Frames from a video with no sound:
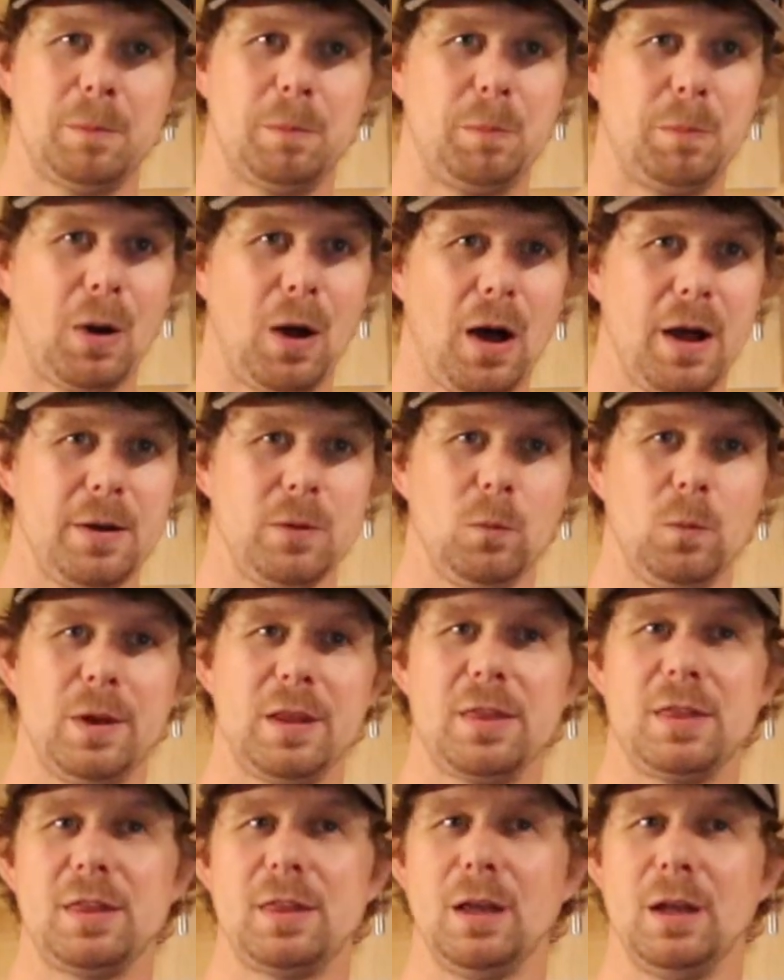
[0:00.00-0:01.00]
but
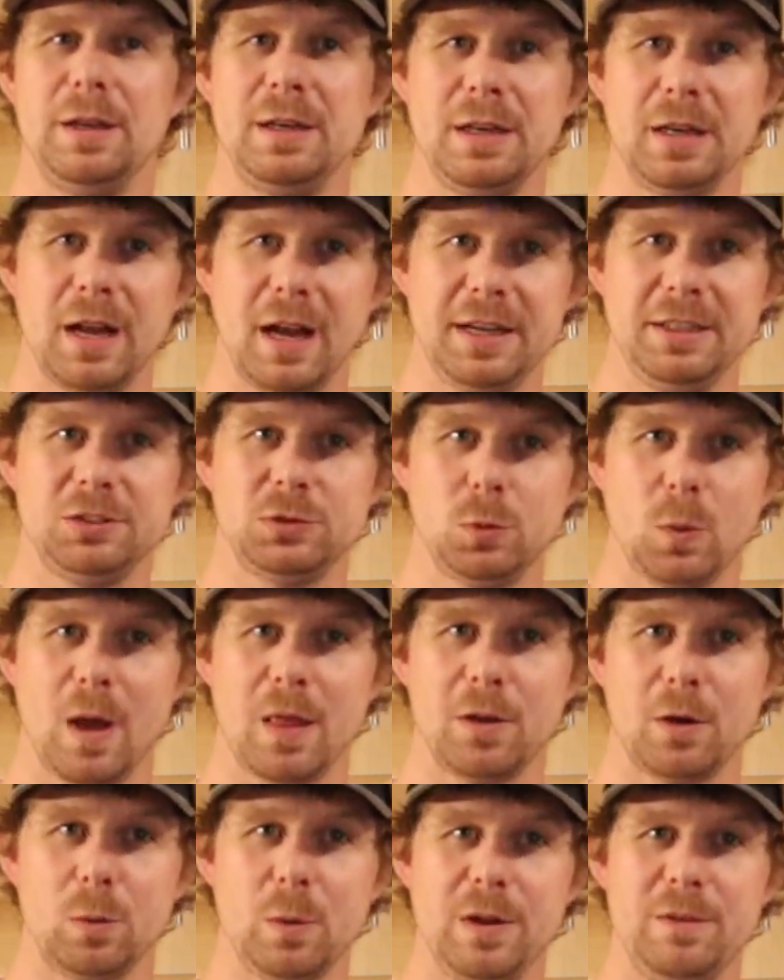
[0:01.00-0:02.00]
with the nice
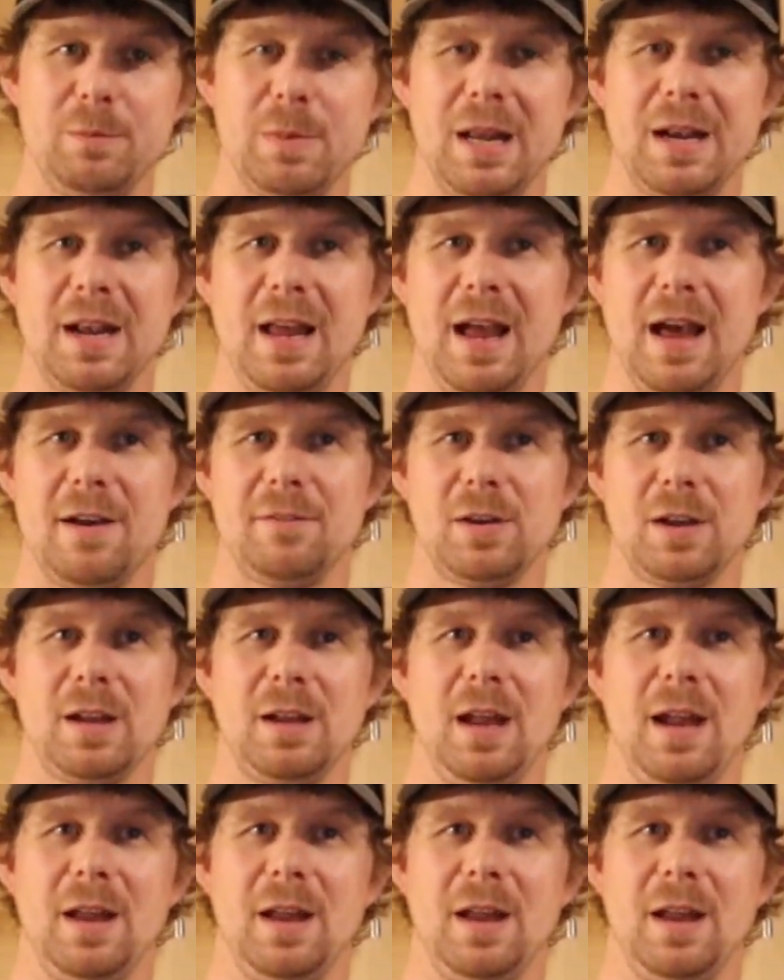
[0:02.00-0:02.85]
weather we've been having